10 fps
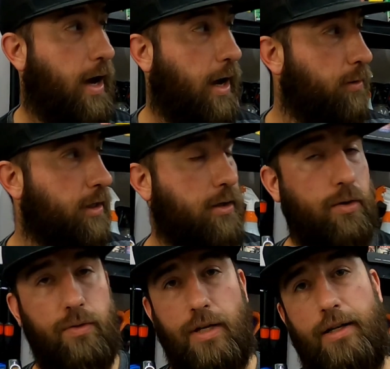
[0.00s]
I only
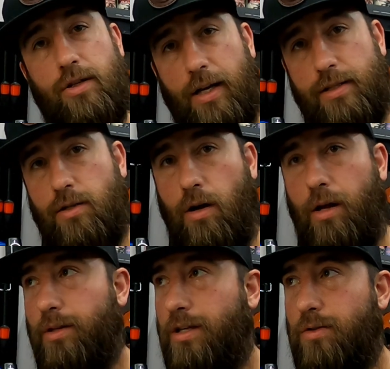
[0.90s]
used, as you guys saw,
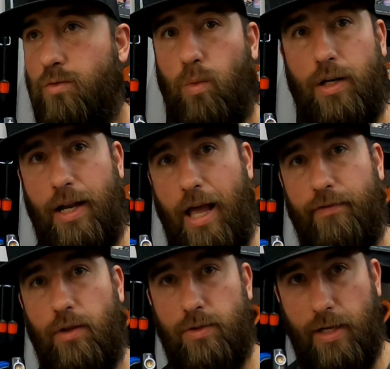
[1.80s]
I only used
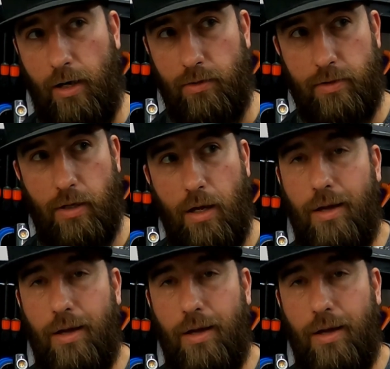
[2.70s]
1.5 of those towels.